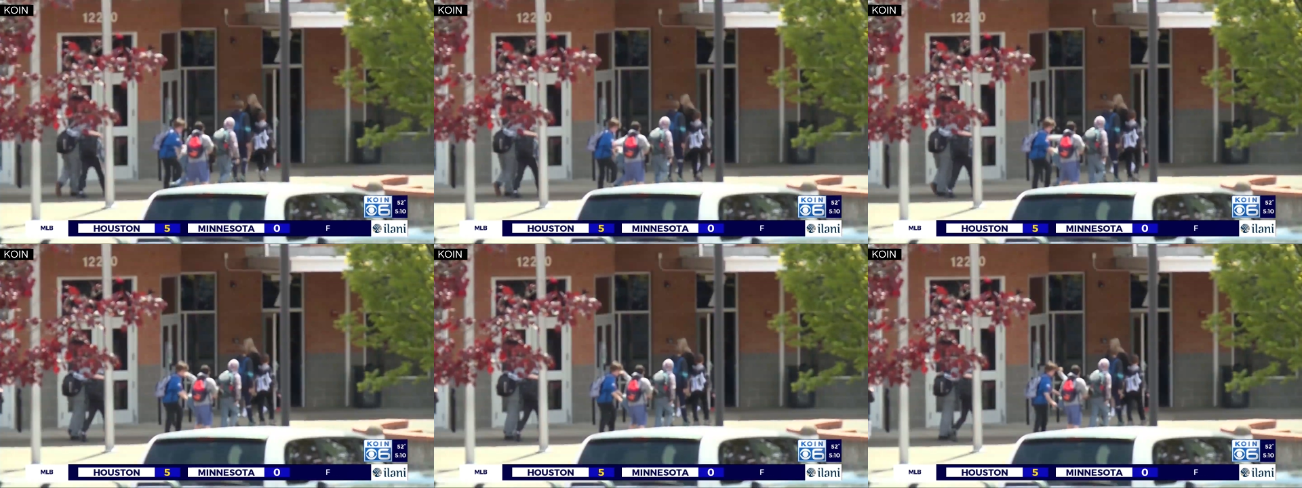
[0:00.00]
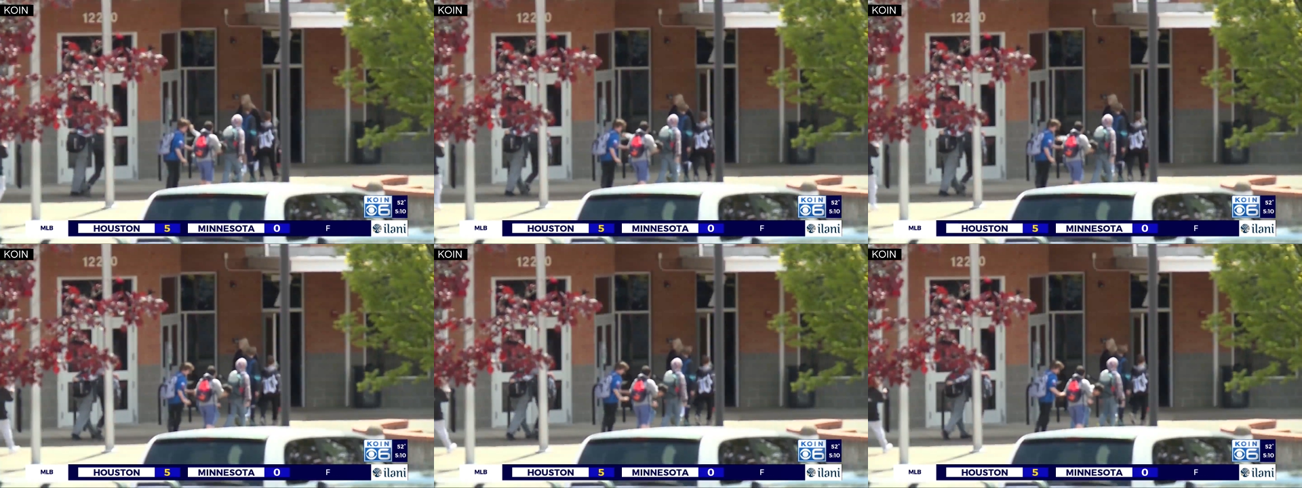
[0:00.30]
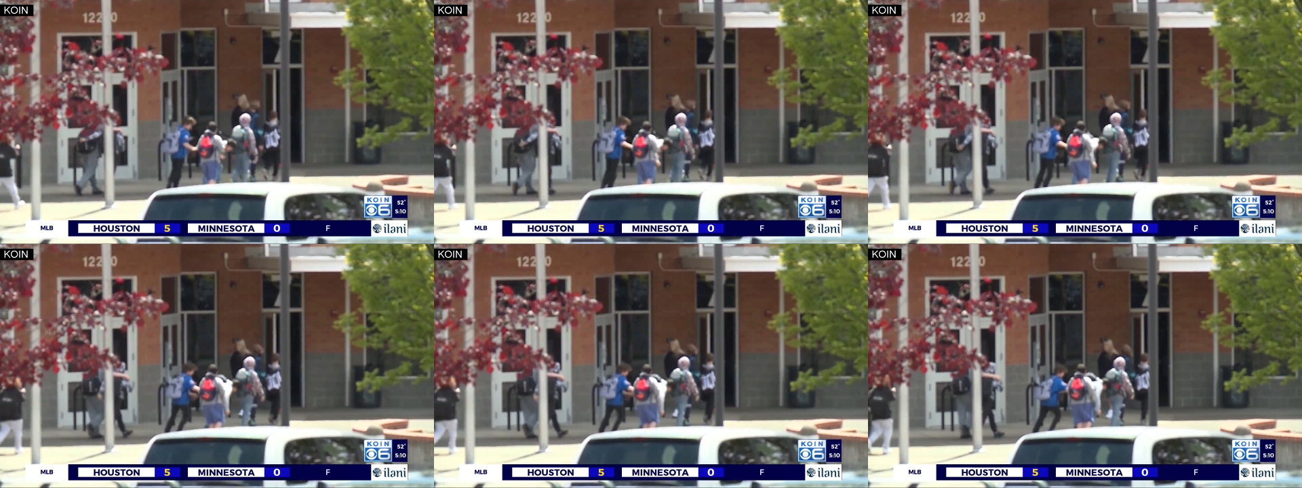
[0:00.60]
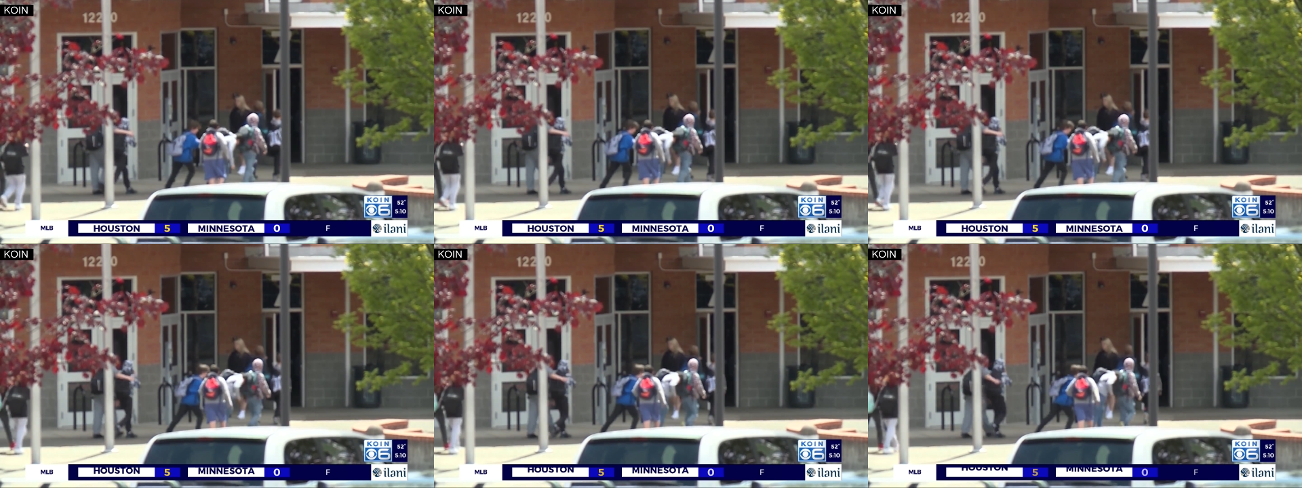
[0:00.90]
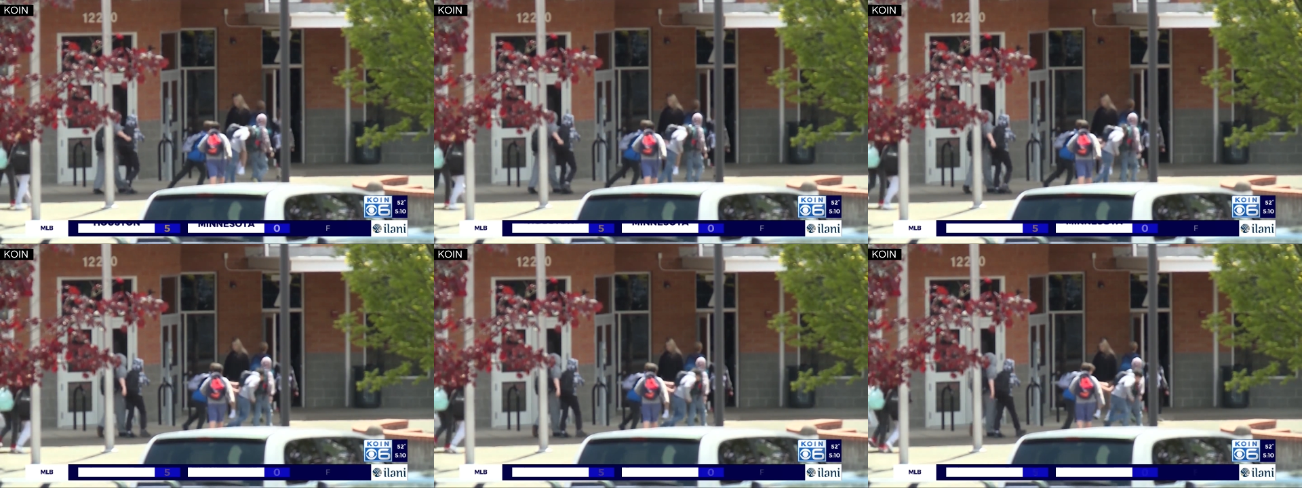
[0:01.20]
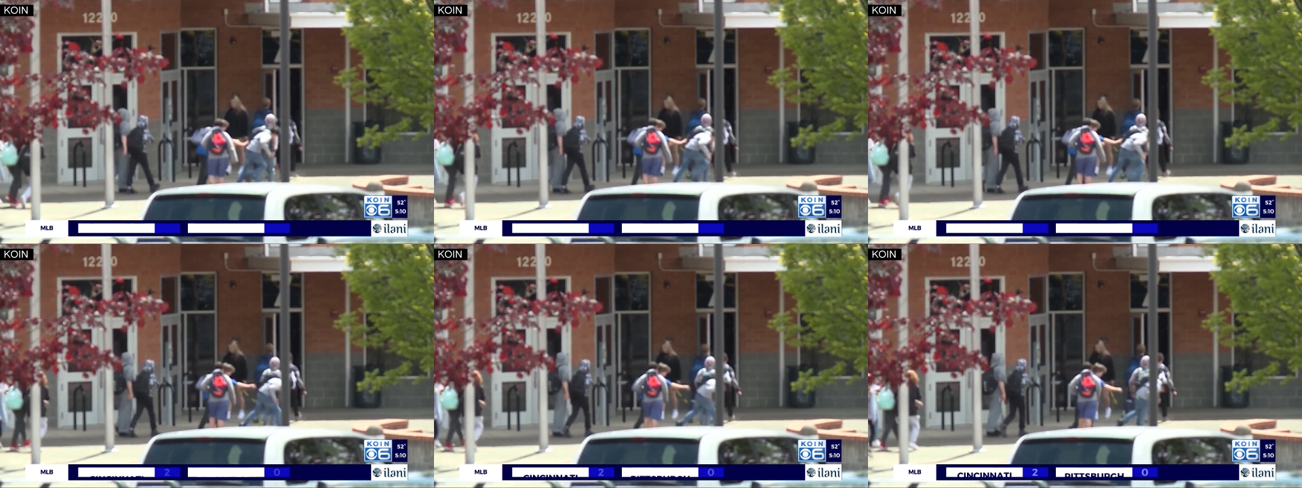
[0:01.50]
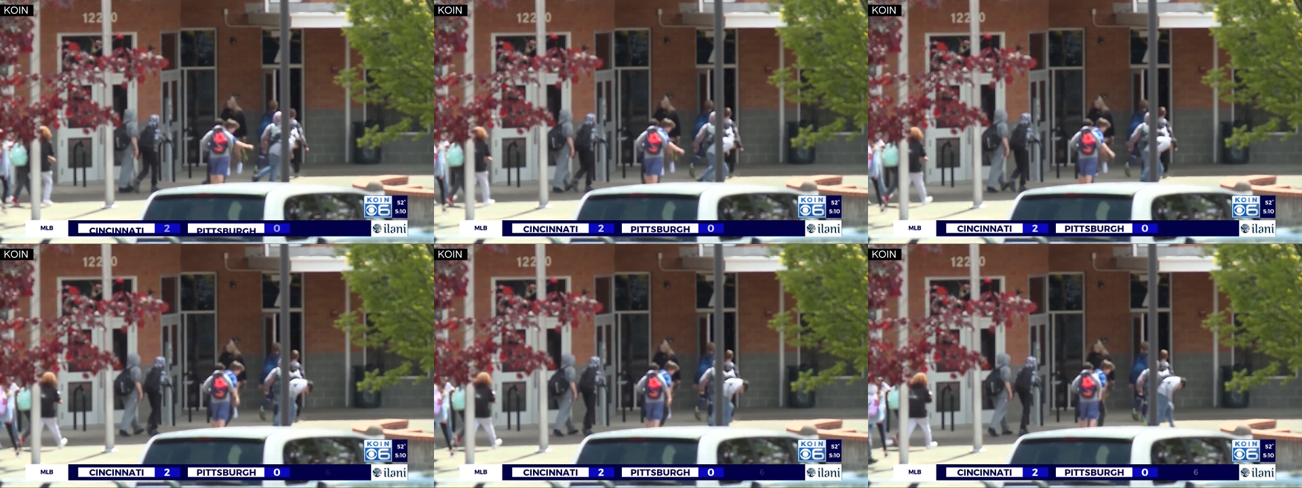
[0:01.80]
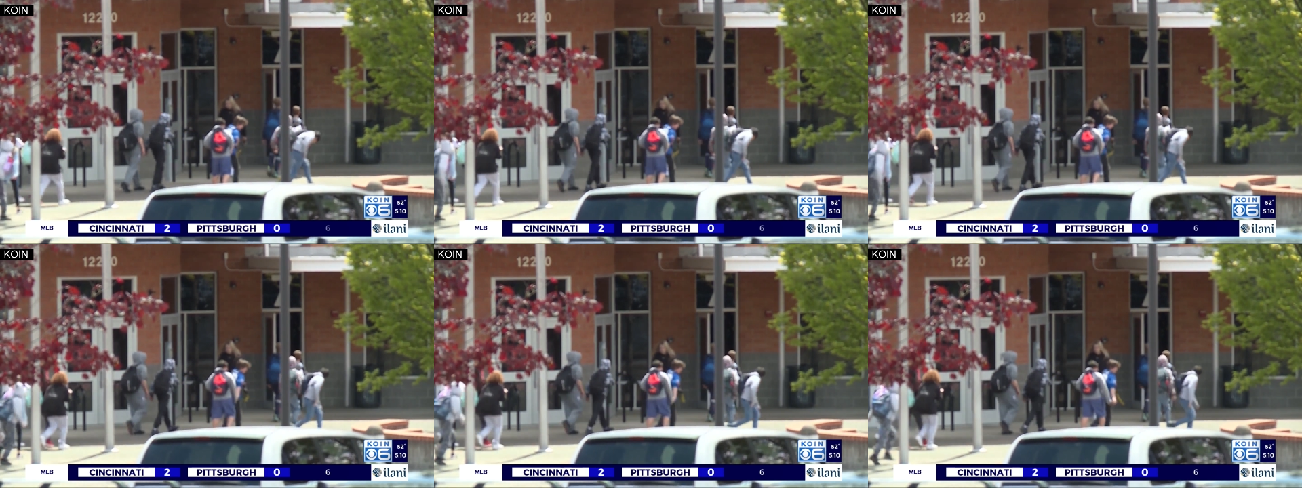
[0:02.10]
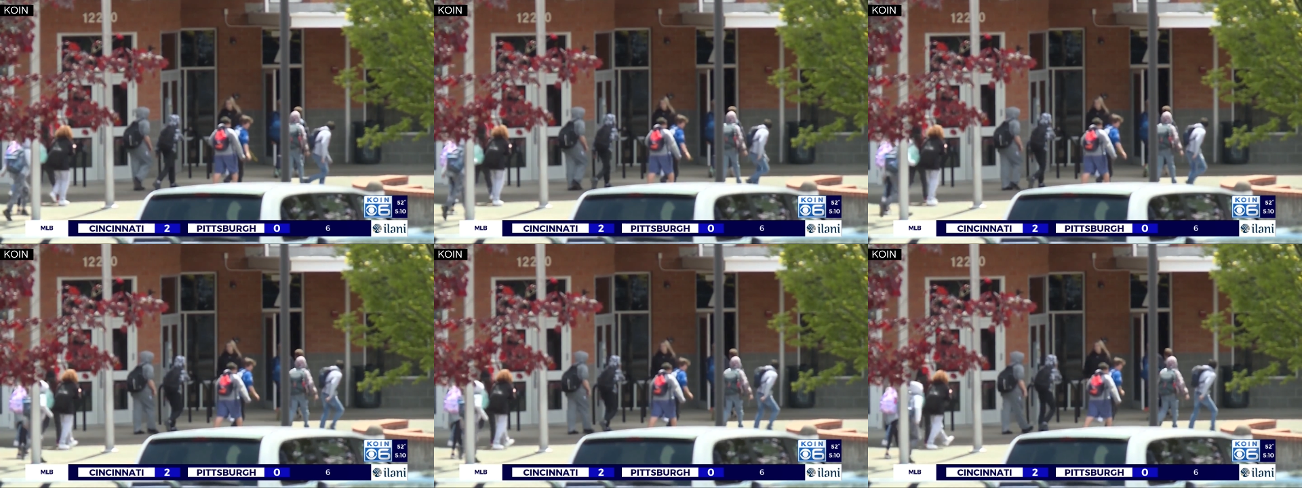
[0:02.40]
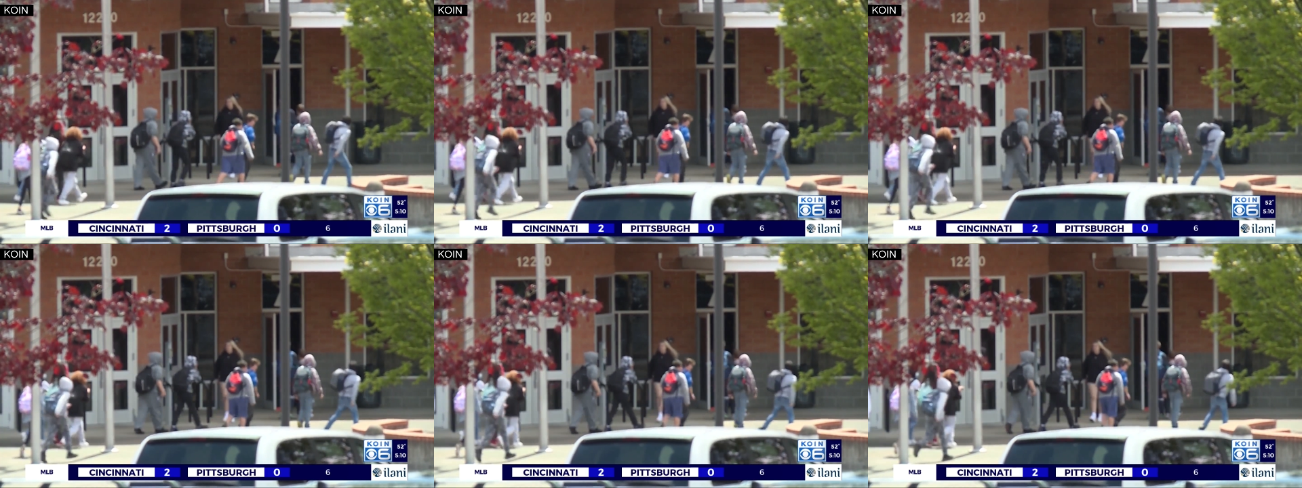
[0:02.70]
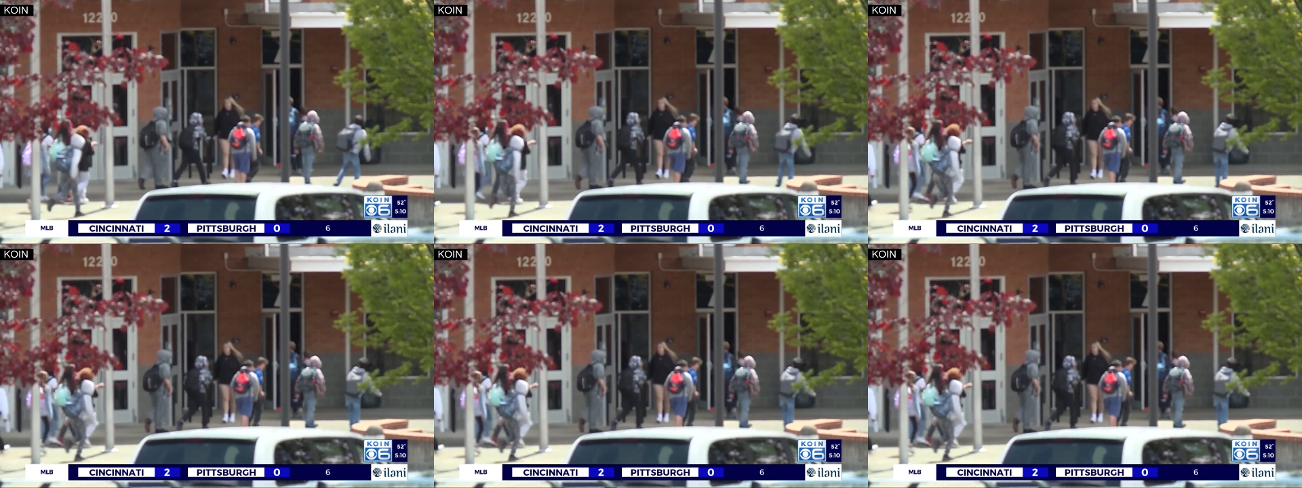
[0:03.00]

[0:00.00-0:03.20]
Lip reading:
(no speaker visible)